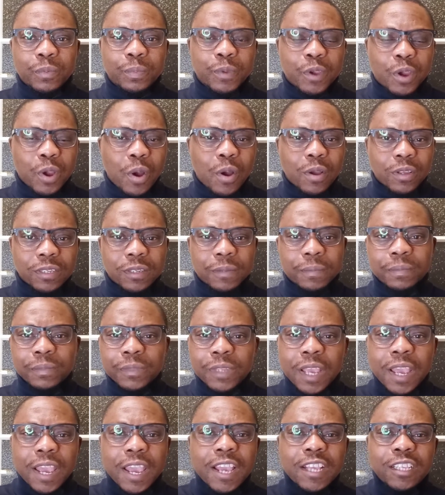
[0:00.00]
because
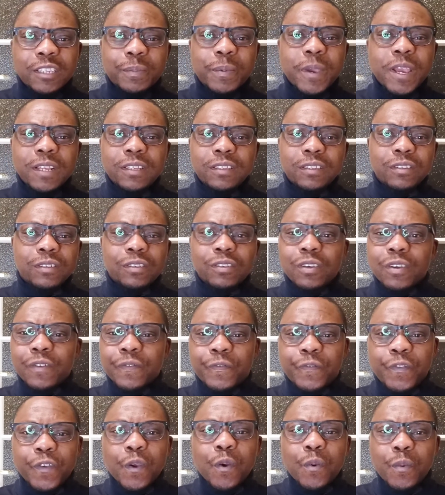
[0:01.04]
it's been
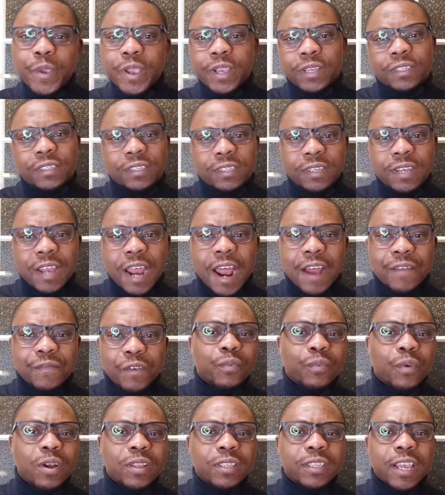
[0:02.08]
few weeks that I've
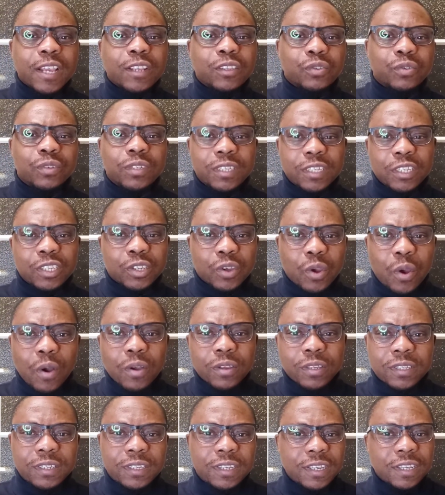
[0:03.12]
wanted to
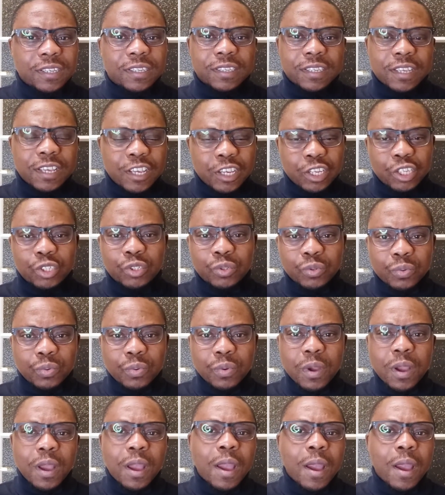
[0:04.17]
discuss this issue,